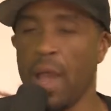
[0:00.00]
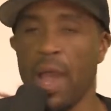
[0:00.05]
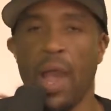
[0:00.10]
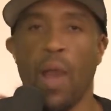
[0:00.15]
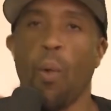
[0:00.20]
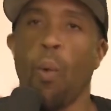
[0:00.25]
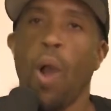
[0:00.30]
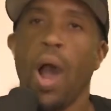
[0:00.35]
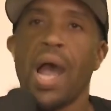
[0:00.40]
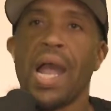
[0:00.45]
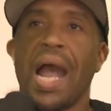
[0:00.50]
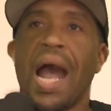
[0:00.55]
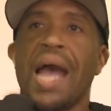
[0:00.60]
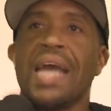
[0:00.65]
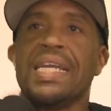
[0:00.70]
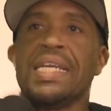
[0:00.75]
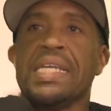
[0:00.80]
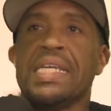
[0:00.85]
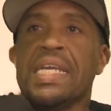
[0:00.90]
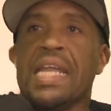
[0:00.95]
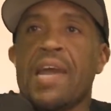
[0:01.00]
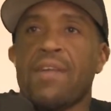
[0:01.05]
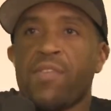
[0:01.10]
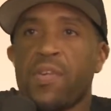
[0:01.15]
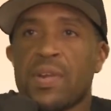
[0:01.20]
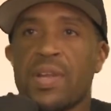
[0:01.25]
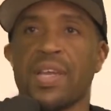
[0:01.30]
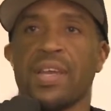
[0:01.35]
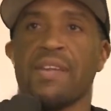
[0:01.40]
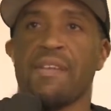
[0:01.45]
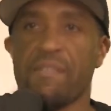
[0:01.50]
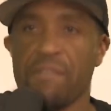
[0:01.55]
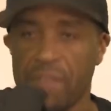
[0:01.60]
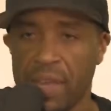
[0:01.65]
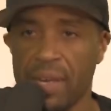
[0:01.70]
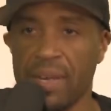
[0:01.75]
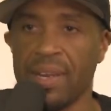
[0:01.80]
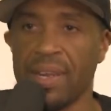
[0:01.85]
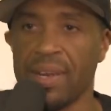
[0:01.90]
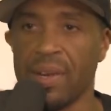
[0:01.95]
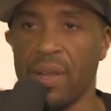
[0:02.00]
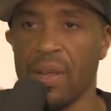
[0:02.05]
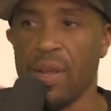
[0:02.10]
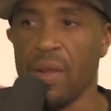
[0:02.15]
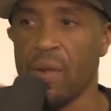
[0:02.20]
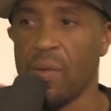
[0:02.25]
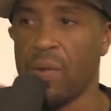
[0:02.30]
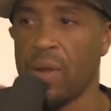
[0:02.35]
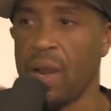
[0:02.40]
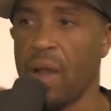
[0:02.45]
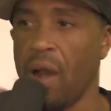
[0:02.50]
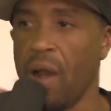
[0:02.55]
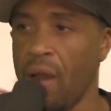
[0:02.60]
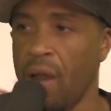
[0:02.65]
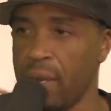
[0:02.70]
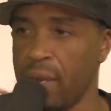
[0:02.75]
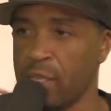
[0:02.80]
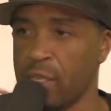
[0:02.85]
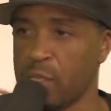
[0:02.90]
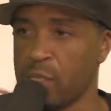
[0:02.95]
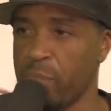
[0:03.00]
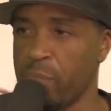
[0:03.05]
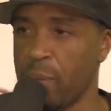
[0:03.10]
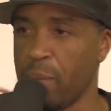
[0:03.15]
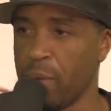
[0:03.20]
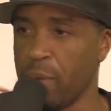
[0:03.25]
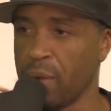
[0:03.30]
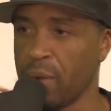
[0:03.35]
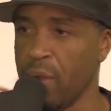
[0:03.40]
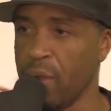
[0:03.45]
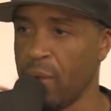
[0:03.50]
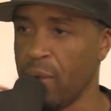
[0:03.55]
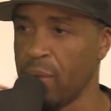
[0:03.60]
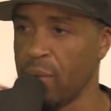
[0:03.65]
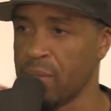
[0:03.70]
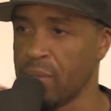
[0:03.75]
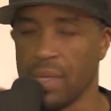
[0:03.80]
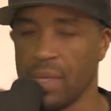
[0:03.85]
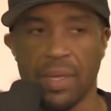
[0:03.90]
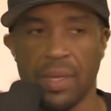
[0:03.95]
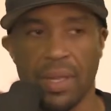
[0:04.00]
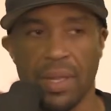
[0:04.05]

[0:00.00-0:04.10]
and why I never get offended when an audience member goes,